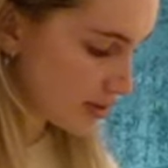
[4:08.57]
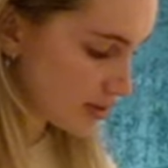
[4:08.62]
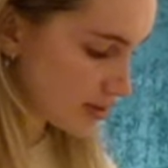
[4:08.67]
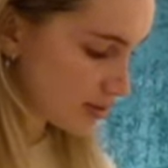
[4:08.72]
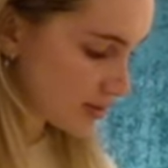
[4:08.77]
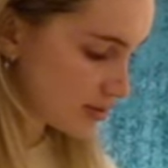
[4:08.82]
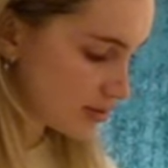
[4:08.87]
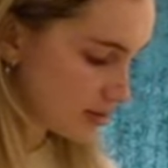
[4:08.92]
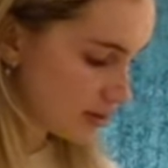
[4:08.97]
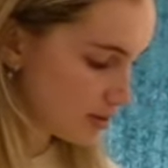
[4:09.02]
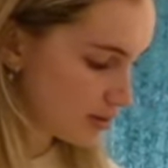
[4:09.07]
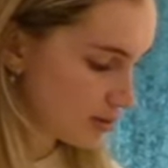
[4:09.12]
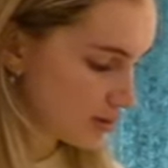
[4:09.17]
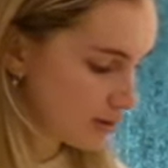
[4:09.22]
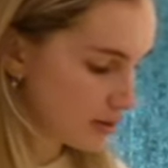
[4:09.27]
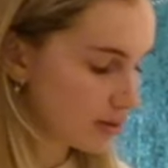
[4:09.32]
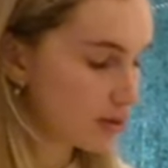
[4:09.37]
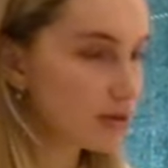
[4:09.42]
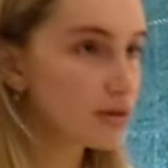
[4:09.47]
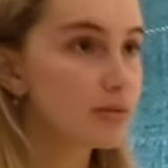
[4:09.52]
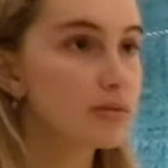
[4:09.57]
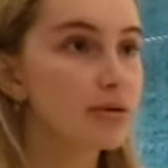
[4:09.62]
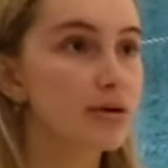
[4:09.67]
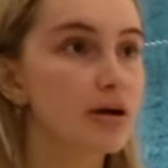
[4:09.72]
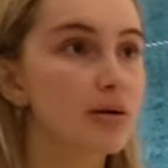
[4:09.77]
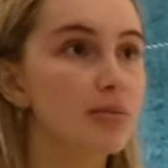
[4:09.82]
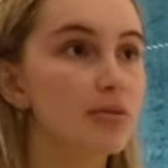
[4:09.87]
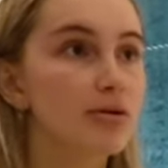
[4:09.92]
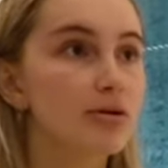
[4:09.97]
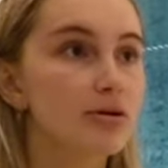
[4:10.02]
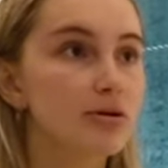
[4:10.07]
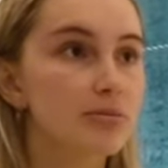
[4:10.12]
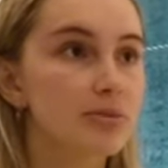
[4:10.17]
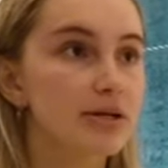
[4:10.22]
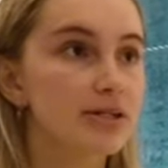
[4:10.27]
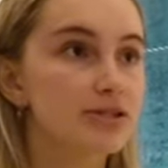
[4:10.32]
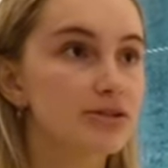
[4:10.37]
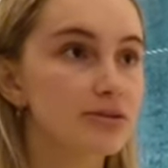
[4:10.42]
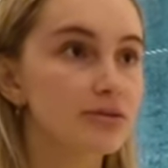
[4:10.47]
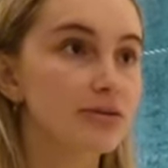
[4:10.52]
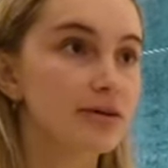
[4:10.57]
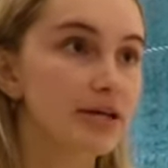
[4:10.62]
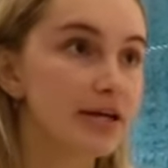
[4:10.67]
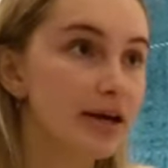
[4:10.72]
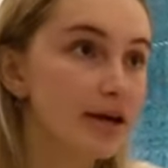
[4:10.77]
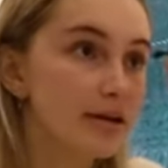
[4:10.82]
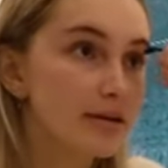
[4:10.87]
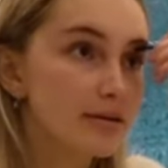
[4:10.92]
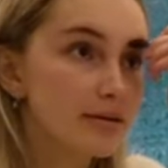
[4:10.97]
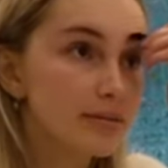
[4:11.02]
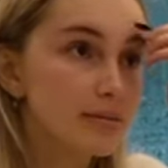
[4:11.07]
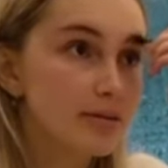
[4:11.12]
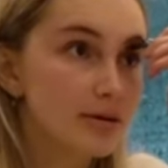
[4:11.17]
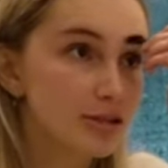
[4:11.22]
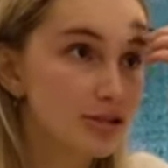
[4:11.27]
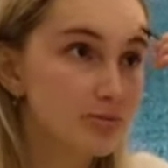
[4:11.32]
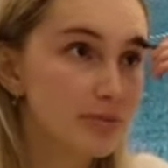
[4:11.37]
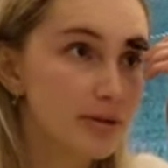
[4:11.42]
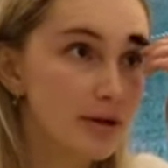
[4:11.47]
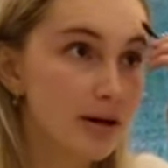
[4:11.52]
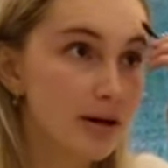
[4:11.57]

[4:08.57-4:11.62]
is where I put on my jewellery and brush my